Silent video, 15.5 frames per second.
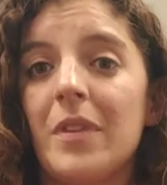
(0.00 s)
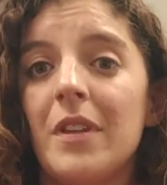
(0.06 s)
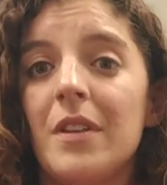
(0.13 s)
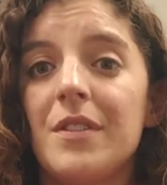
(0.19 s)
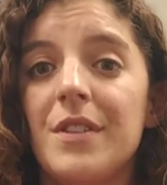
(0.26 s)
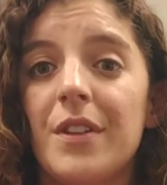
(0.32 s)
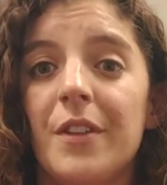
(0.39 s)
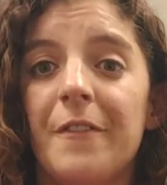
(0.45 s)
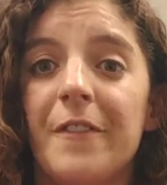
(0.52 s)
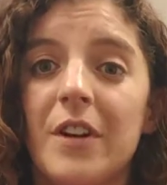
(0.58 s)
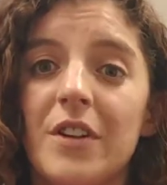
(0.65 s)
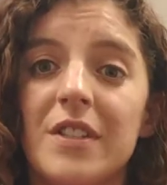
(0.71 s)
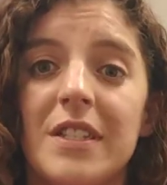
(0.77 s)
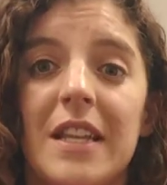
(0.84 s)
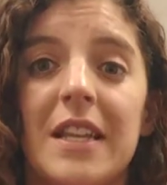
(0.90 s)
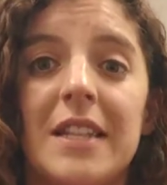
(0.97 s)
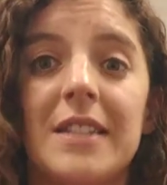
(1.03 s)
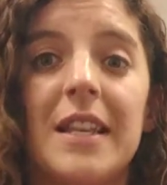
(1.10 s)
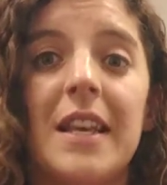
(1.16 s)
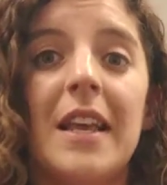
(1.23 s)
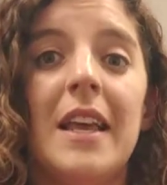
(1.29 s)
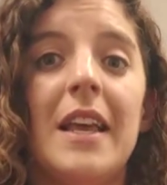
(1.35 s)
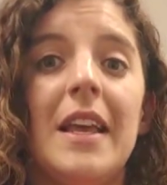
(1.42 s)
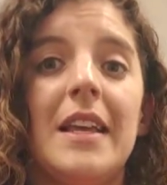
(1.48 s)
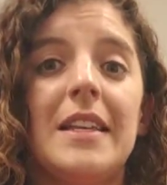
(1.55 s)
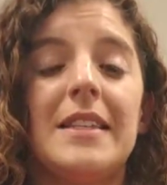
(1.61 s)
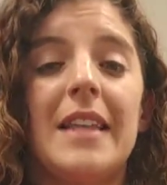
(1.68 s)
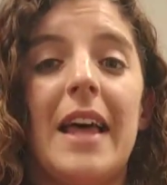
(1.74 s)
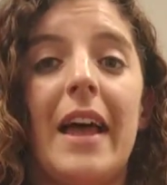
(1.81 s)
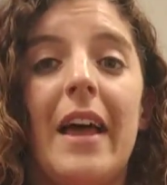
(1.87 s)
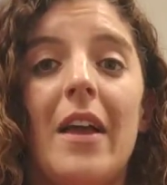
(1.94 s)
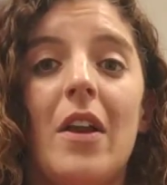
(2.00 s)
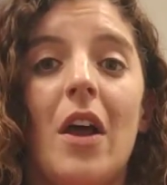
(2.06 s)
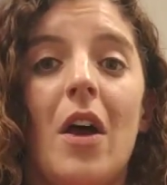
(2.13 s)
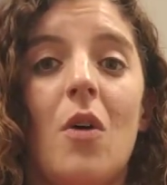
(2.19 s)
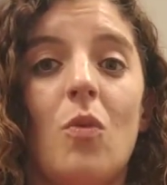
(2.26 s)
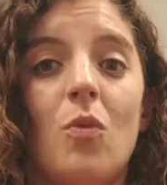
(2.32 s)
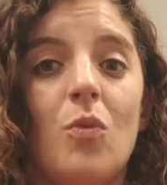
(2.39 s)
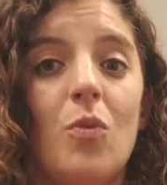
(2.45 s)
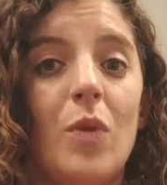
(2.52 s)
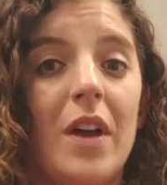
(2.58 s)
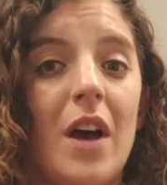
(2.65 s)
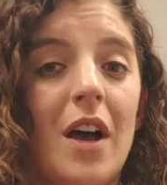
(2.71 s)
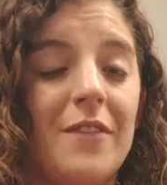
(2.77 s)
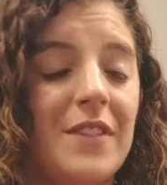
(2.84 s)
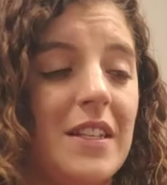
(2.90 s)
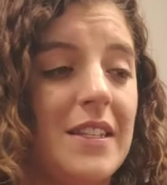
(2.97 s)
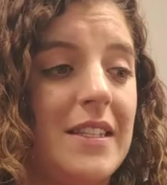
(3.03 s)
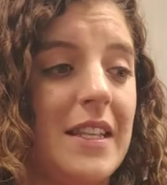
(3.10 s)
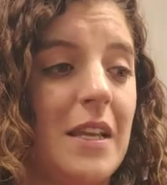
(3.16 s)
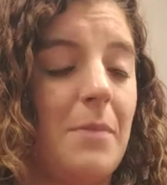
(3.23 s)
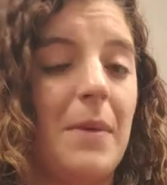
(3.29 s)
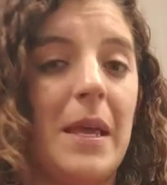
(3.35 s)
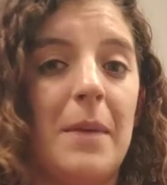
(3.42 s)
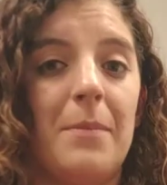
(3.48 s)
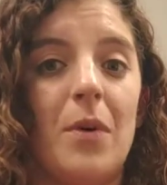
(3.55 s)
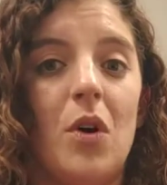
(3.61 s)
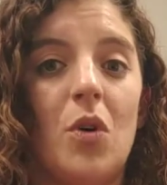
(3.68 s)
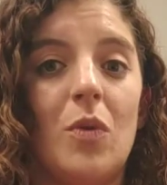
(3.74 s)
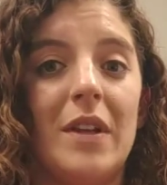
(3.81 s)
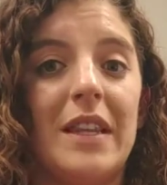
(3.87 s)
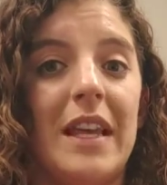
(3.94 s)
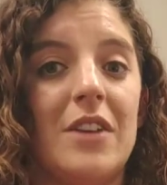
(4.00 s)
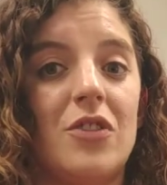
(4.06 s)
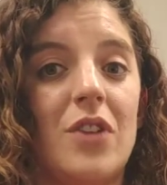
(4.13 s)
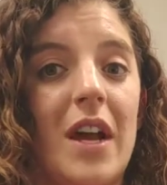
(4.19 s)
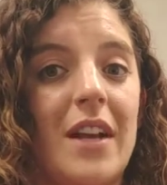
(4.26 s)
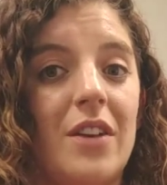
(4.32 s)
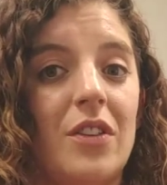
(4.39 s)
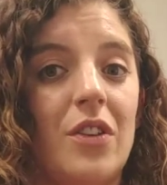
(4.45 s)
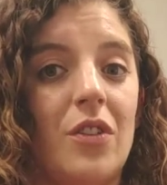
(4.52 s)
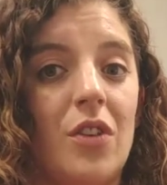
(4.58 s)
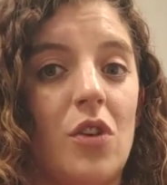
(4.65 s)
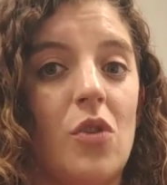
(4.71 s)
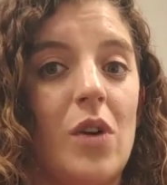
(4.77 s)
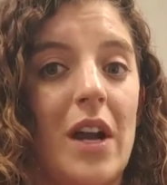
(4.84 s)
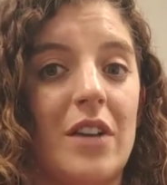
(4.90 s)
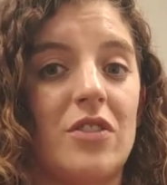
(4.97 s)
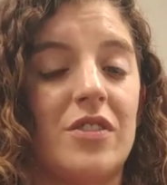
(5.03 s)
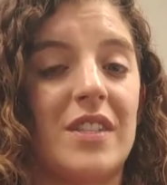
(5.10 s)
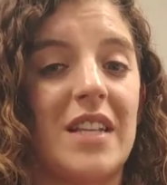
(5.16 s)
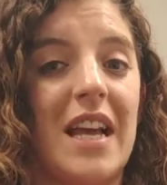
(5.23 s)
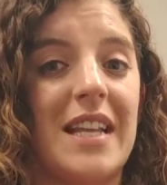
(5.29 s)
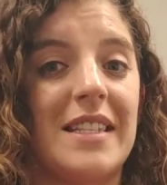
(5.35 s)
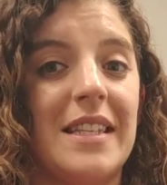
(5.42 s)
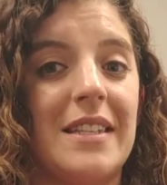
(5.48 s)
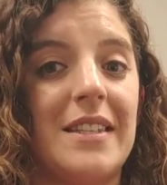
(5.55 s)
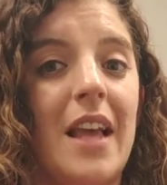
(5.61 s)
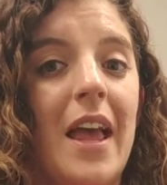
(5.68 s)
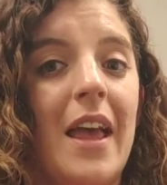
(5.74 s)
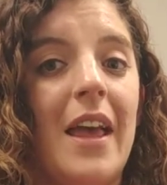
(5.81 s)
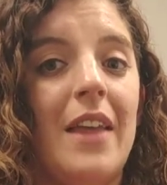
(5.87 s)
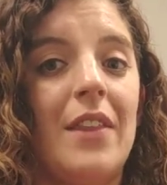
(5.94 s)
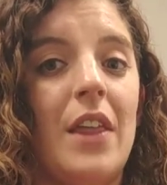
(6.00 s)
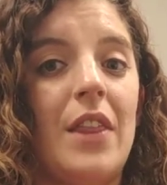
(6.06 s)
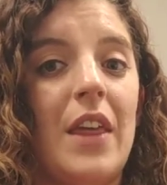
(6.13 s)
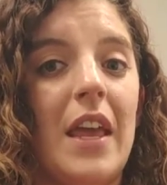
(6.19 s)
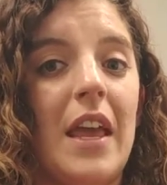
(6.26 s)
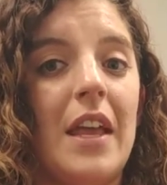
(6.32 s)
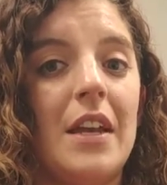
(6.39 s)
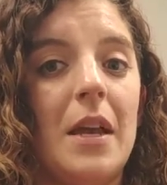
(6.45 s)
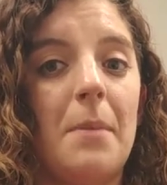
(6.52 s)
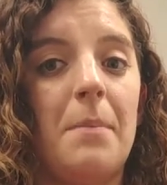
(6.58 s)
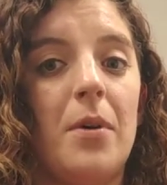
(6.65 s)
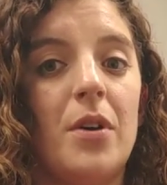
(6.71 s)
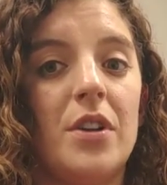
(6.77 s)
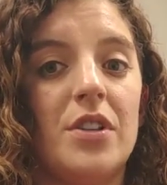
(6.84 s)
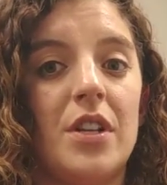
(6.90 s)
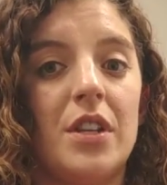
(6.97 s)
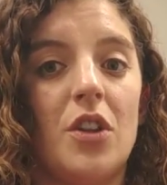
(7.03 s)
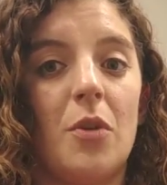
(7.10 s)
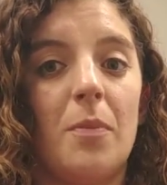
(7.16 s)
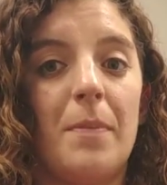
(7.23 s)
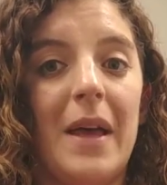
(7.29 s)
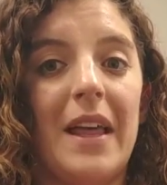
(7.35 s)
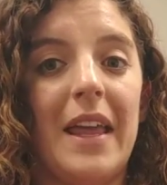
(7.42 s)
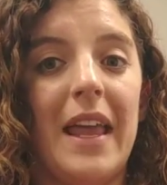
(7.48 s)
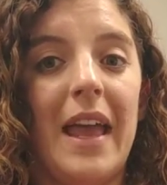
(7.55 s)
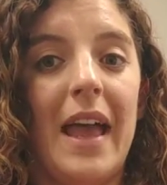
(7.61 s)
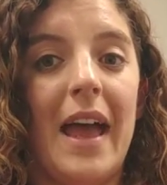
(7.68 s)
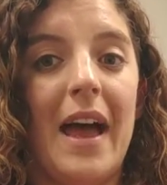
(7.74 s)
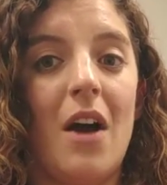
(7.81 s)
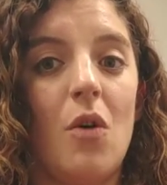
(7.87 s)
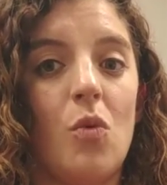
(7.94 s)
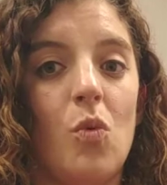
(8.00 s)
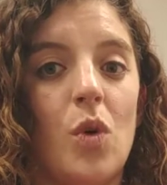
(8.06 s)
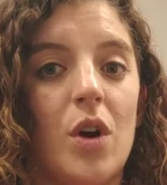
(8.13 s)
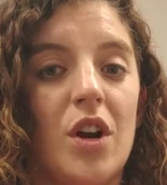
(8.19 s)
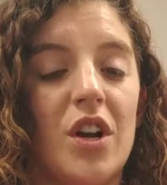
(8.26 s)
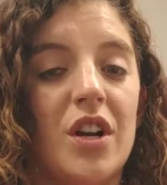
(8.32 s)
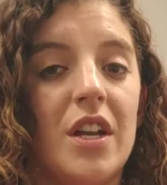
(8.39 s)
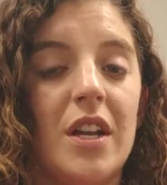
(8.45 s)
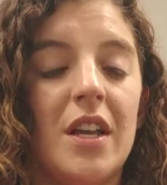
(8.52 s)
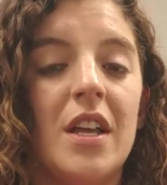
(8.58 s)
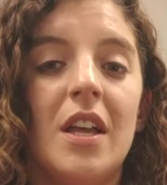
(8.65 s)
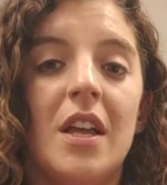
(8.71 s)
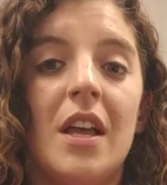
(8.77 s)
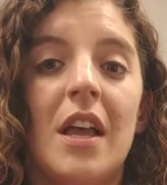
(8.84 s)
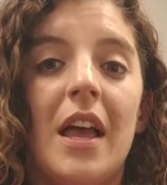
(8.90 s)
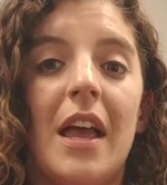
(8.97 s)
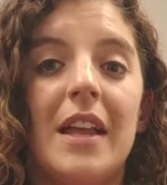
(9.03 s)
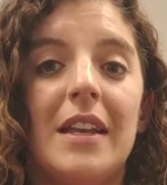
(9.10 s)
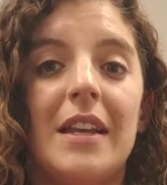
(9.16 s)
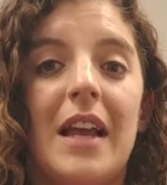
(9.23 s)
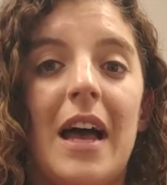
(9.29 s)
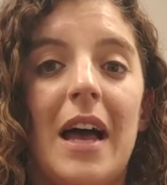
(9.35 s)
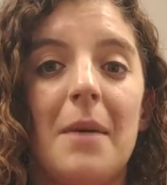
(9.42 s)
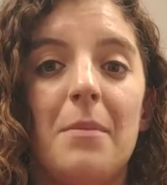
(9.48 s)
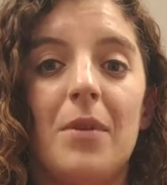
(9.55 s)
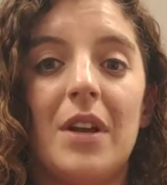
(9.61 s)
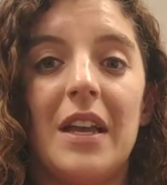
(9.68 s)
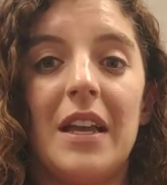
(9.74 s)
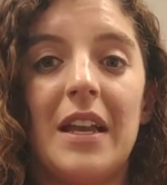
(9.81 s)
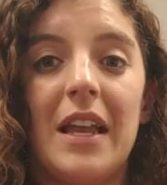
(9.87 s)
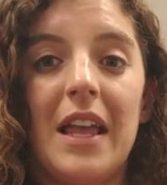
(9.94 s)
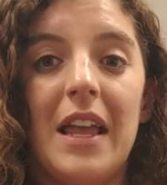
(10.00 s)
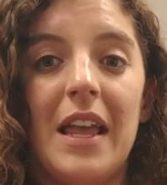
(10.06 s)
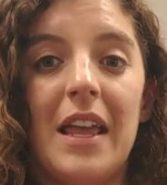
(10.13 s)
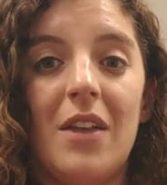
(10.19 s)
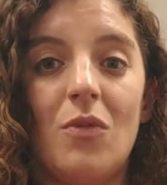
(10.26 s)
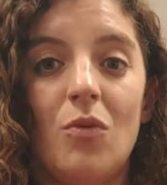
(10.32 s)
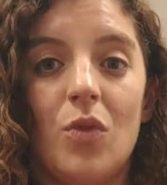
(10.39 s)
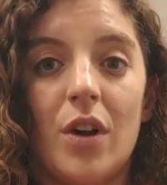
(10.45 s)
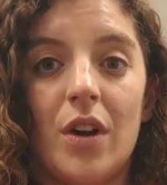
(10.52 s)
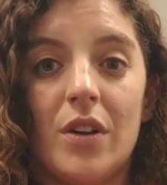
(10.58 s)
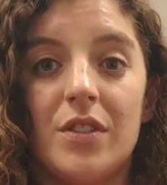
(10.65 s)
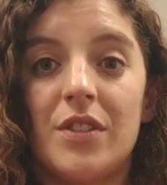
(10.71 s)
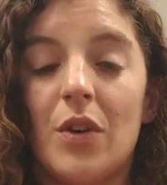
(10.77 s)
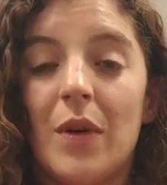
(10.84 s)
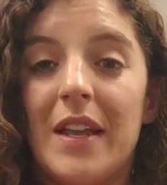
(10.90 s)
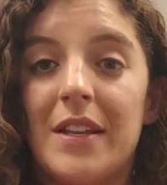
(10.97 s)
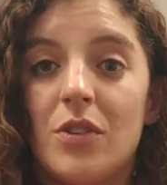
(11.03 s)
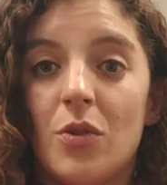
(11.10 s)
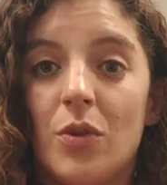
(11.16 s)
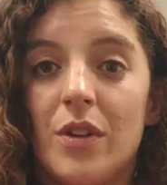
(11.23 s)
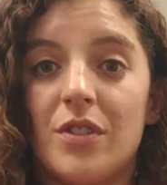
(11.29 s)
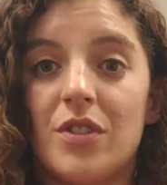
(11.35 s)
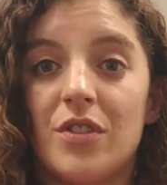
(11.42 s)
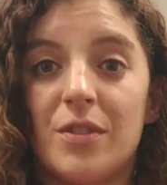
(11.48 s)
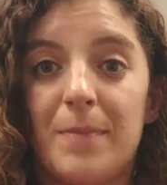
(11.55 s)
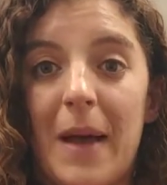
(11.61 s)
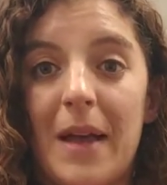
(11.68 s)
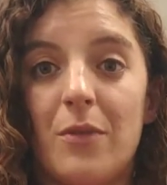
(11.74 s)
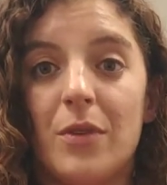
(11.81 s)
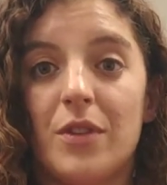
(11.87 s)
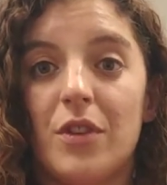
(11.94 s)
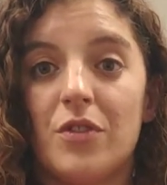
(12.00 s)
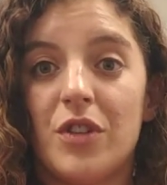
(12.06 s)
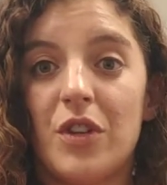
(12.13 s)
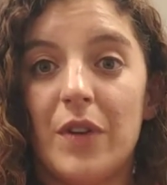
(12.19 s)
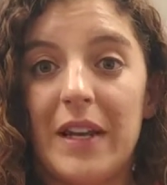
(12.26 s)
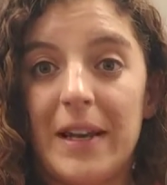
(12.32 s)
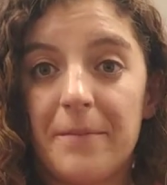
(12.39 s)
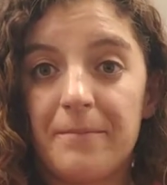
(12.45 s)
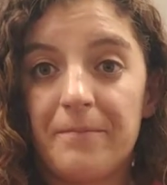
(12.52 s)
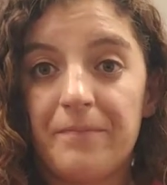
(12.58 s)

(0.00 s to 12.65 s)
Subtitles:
So the first is that we often see people when they try to do their core exercises that they end up pushing their belly outward and not bringing it inward, so in towards their spine when they're doing it.